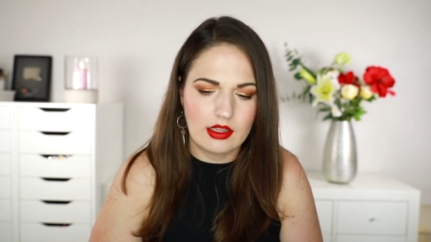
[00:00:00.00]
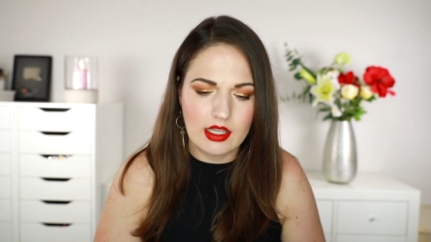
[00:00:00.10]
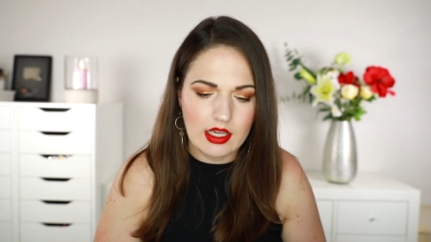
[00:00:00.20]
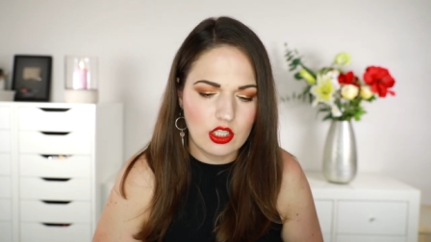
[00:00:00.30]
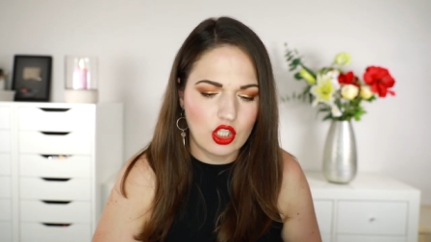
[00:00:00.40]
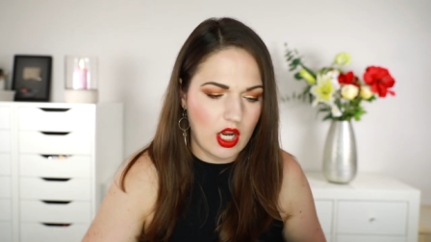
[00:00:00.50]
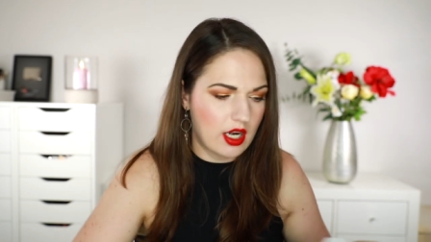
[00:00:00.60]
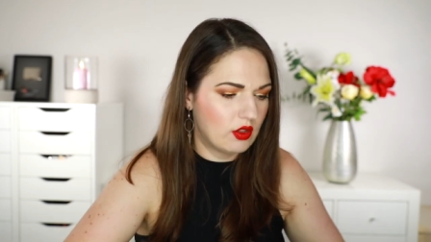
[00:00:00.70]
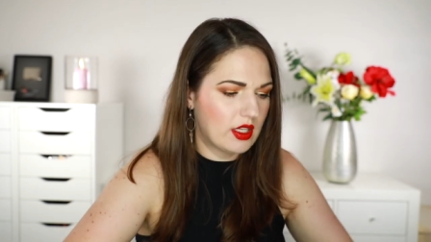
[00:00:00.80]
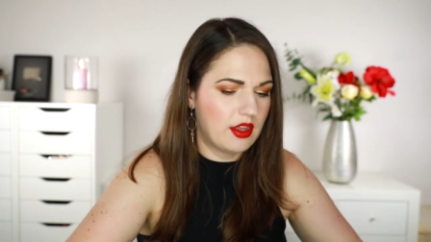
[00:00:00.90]
These
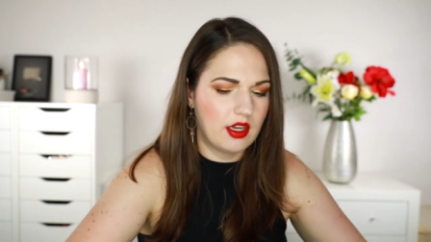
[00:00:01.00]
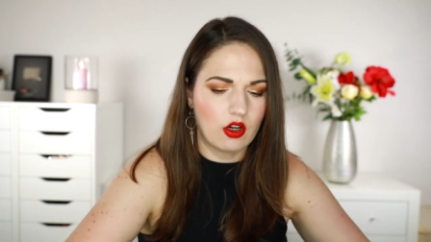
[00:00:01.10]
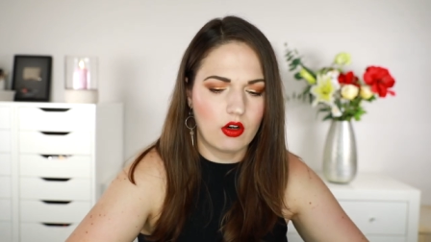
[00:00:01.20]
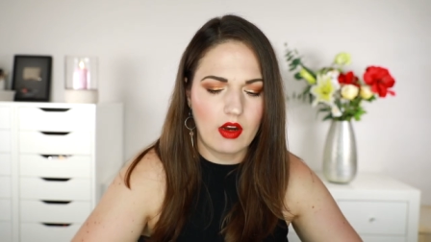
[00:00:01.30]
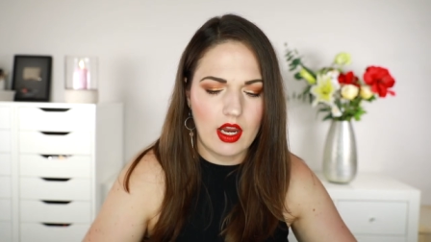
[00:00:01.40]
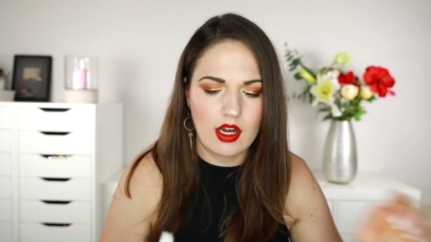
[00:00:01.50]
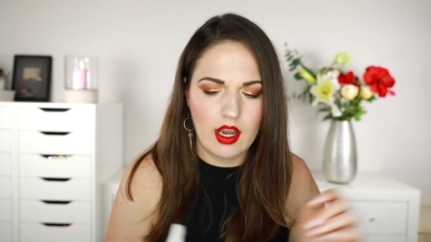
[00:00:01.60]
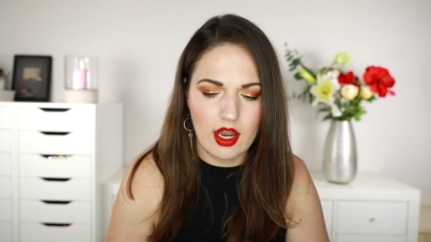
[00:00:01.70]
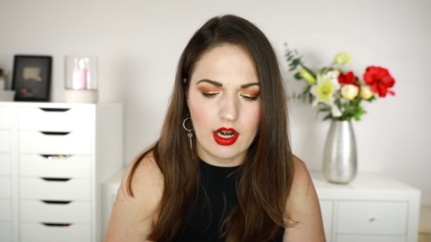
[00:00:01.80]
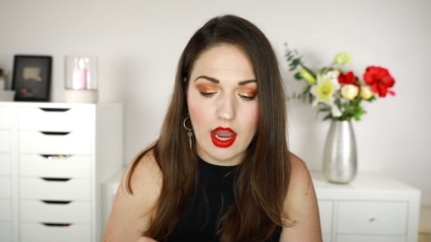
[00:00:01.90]
shadows, I think, are great,
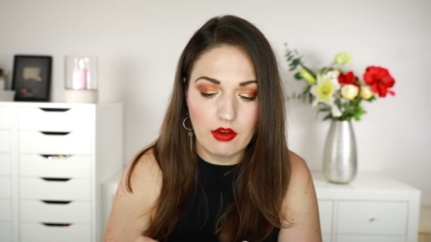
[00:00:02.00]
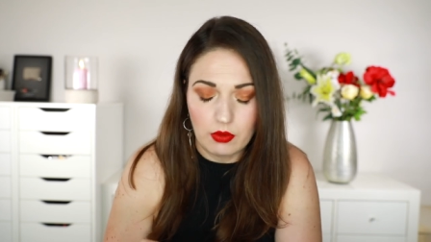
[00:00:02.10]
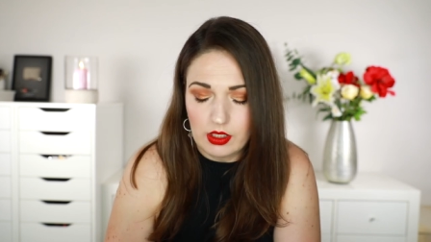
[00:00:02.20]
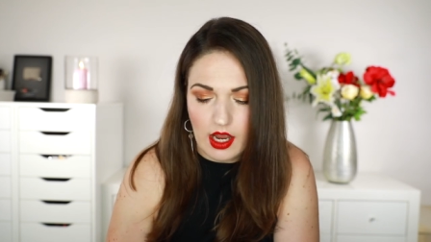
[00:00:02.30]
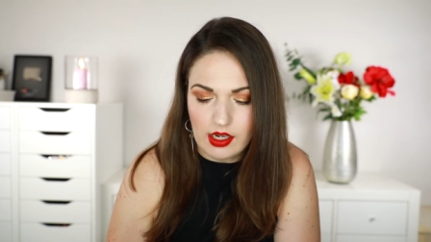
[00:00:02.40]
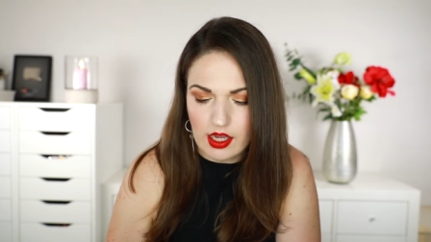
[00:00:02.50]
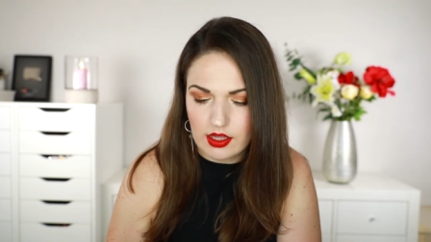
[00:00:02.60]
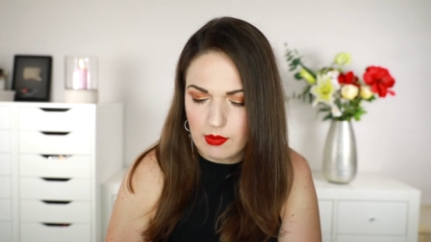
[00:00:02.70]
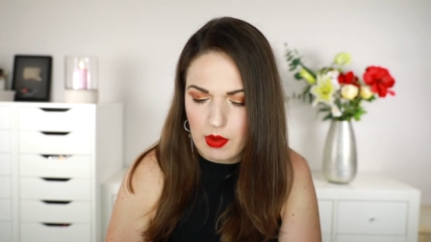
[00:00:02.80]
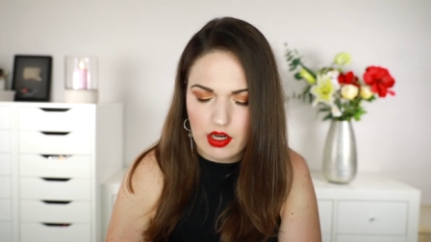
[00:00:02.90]
and I
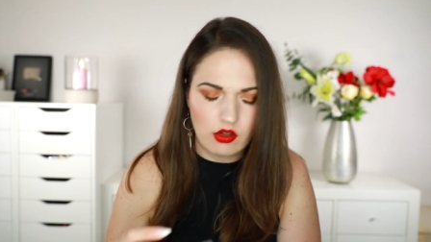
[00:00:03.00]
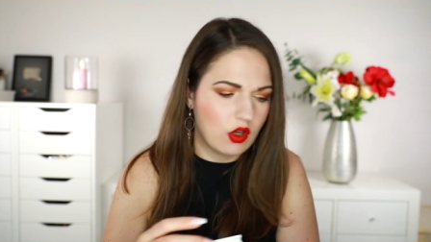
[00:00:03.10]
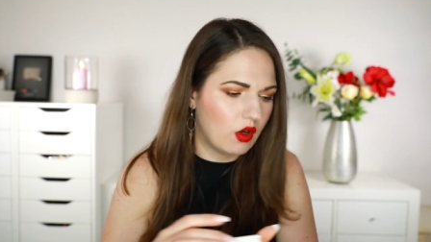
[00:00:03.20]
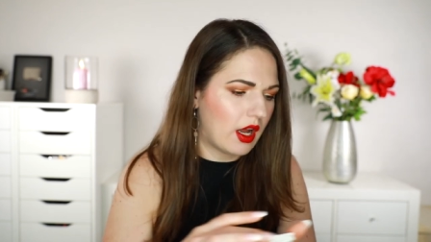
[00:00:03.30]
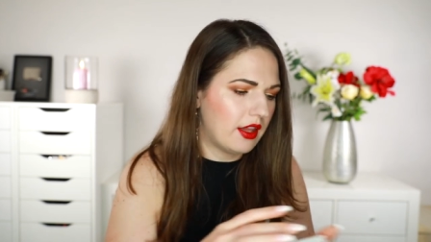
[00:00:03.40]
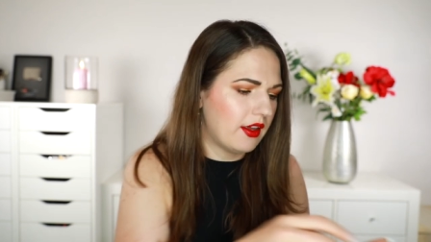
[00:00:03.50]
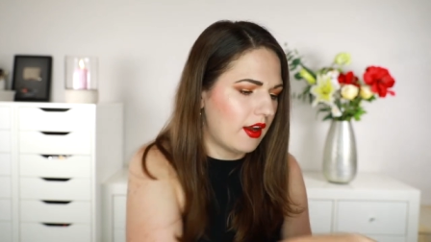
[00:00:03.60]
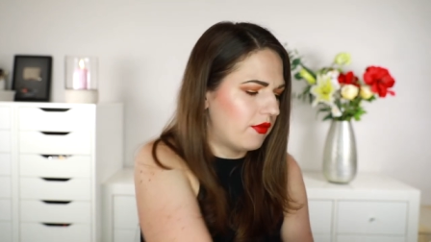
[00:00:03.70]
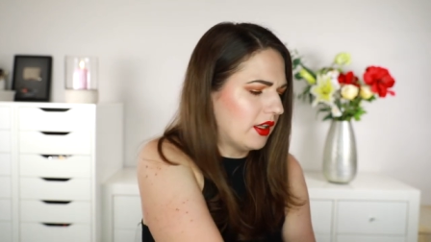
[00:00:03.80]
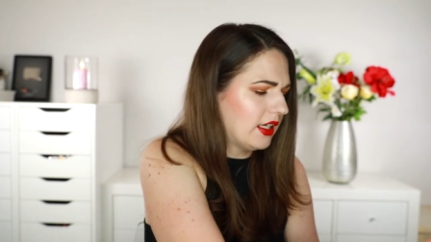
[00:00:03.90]
like them. I don't know, I
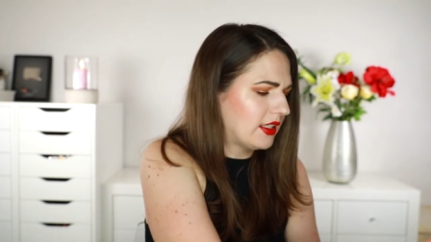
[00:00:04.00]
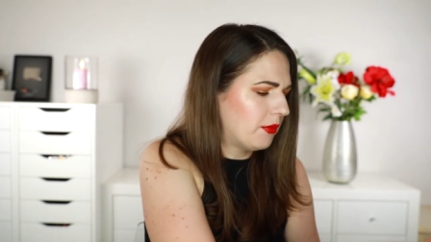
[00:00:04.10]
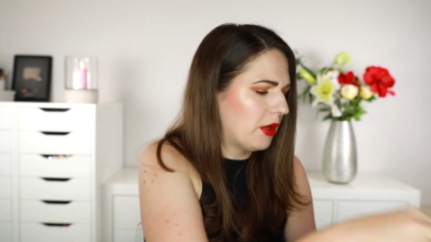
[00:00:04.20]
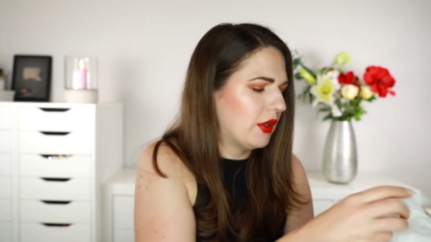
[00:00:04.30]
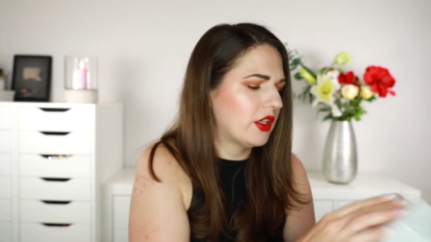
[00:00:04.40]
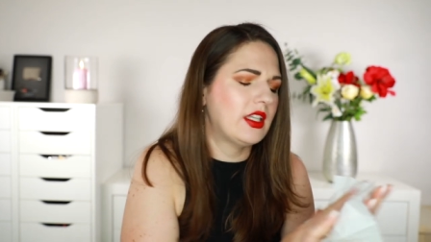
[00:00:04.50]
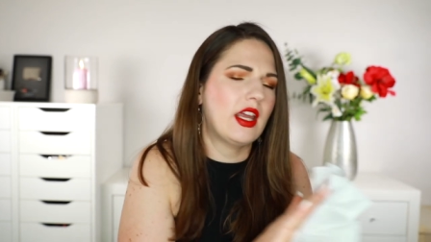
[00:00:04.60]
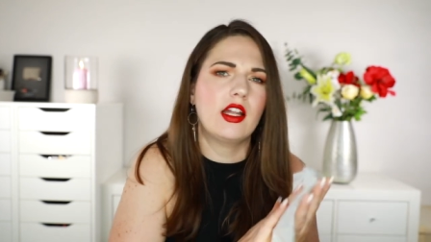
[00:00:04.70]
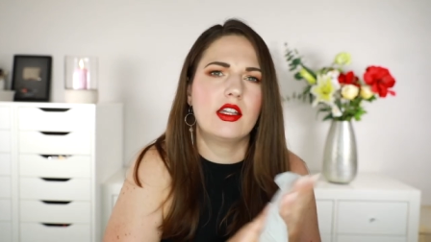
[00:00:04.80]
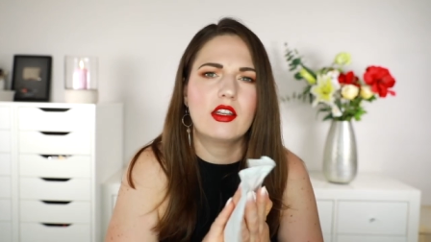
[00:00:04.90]
feel like some people are
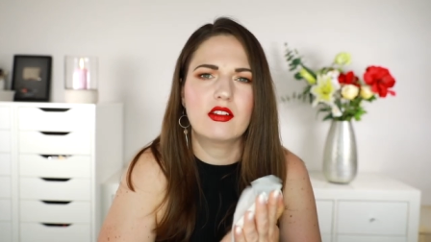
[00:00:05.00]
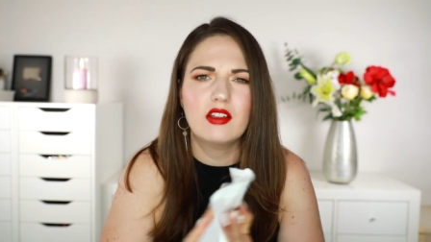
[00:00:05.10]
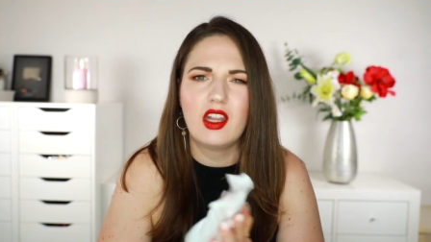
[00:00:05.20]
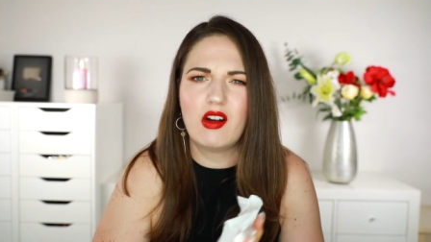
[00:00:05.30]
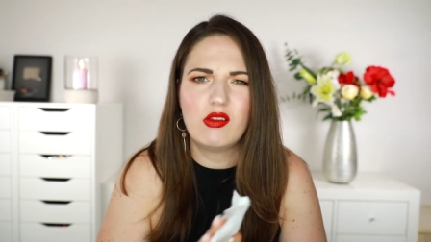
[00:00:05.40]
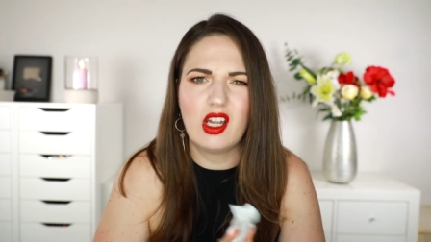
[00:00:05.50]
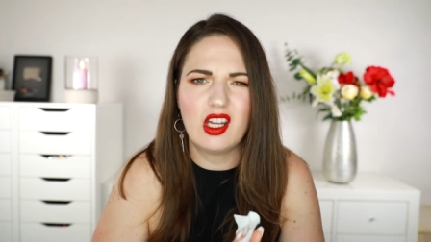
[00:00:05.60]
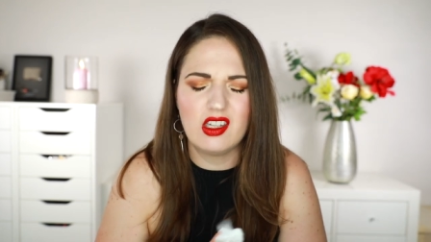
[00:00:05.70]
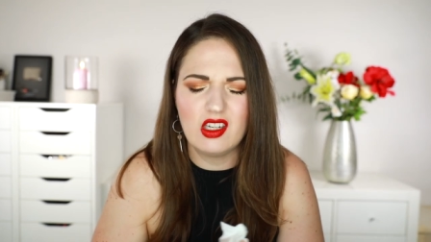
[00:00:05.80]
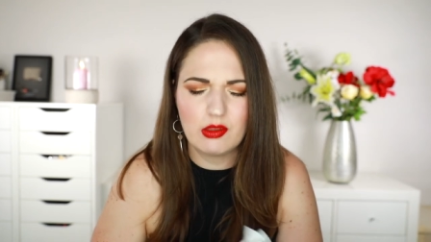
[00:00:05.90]
saying that they don't
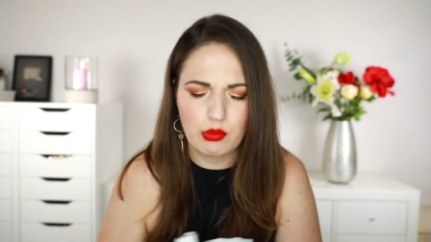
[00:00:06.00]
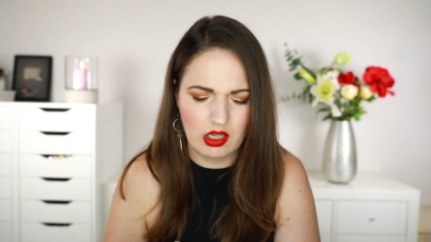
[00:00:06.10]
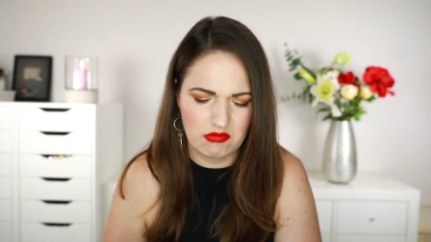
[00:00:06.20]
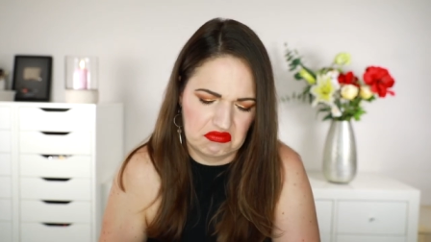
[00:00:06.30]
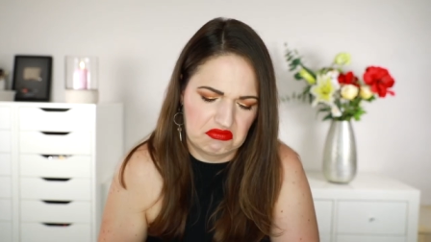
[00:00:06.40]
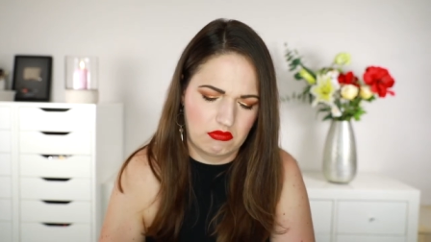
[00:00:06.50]
like these, but